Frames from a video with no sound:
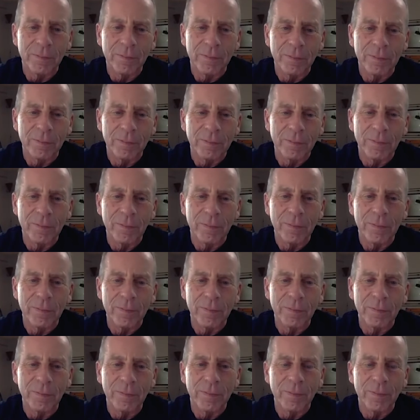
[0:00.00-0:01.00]

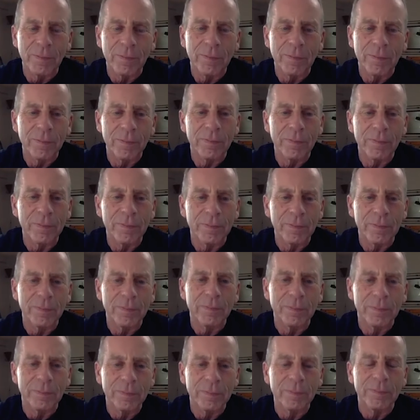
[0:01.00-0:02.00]

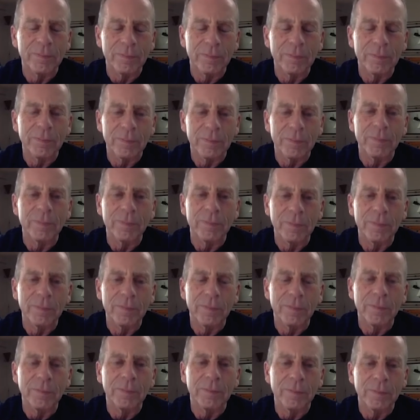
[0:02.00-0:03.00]

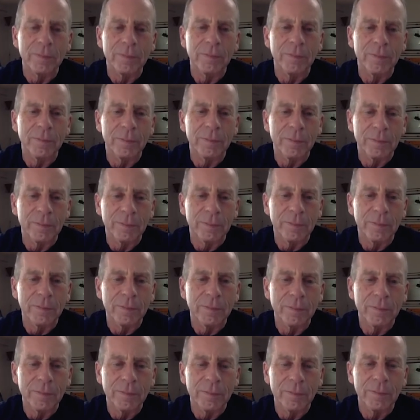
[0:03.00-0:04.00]

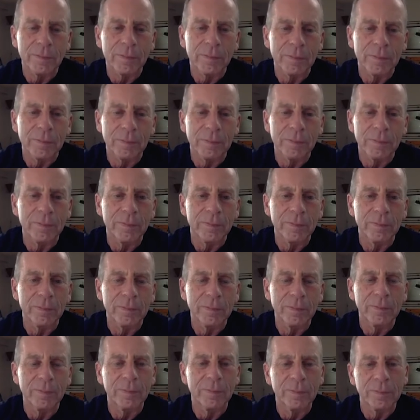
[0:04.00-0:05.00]

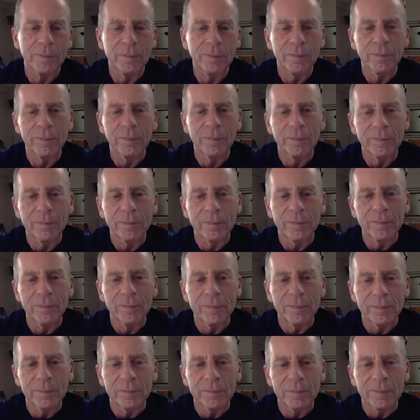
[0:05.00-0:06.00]

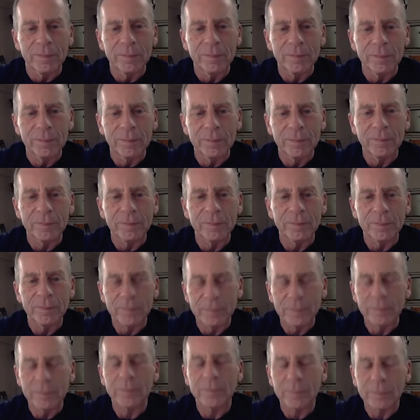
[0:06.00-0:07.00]

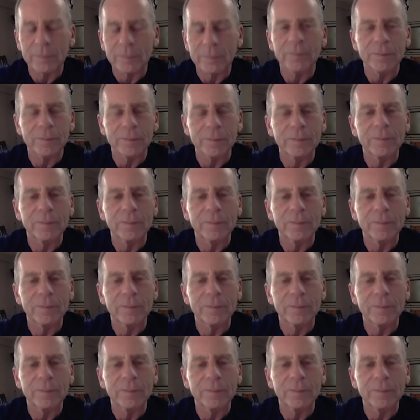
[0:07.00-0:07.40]
No words are spoken by the person on screen.